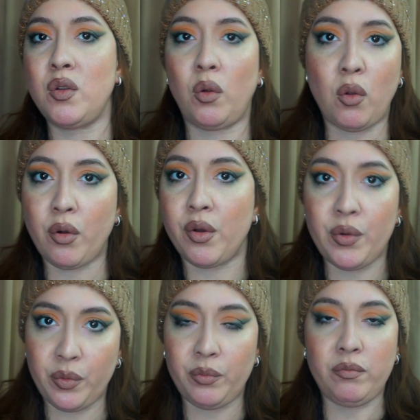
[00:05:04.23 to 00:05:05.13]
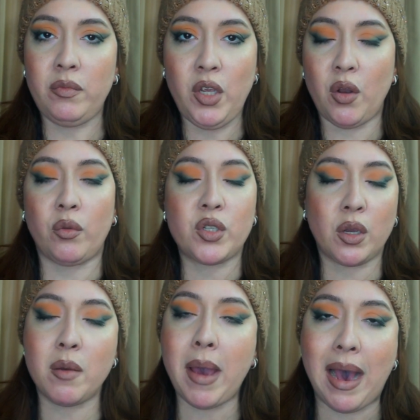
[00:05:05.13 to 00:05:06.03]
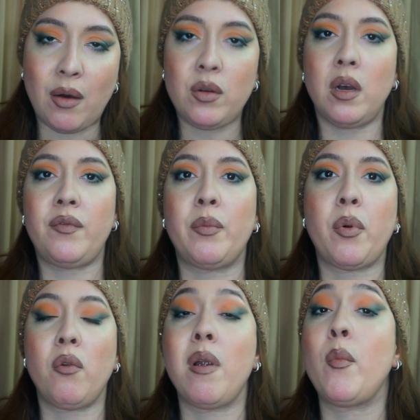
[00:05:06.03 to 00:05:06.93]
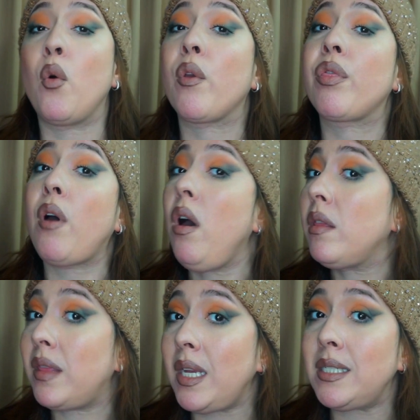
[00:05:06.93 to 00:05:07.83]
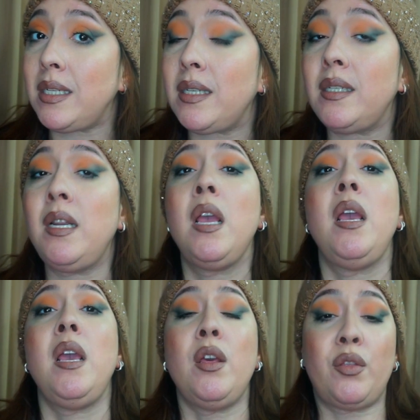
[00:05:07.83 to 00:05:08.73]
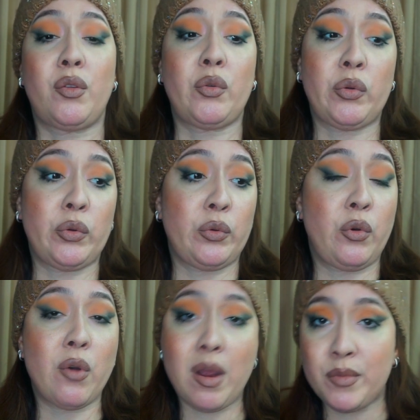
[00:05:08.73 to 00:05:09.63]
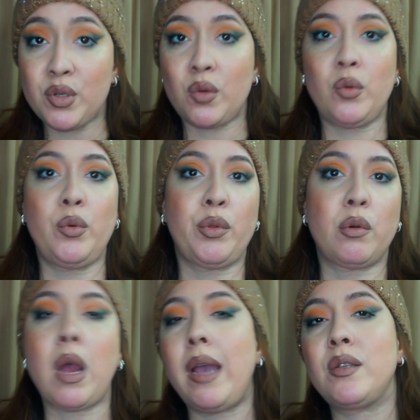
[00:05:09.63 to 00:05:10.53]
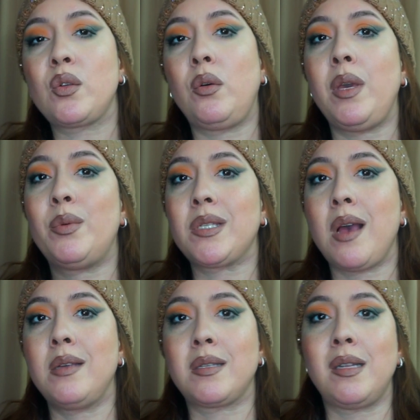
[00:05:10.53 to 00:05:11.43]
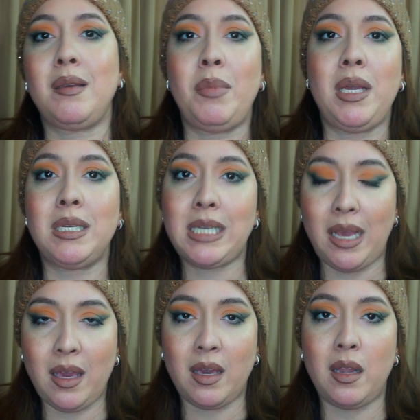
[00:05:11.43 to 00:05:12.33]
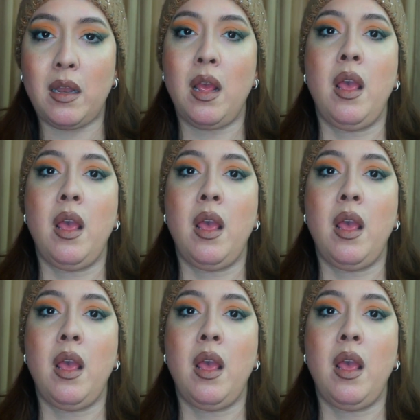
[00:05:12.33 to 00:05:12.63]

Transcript: no longer knew took him out of the program, or thought they did. Through grammar school, through high school, he was constantly being taken.